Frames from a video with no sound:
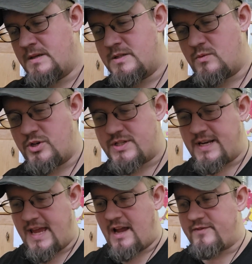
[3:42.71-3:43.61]
So we're just
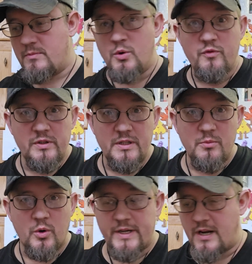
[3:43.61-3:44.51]
going to have to move a little
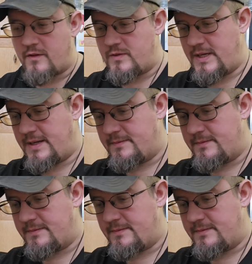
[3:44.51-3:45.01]
more carefully.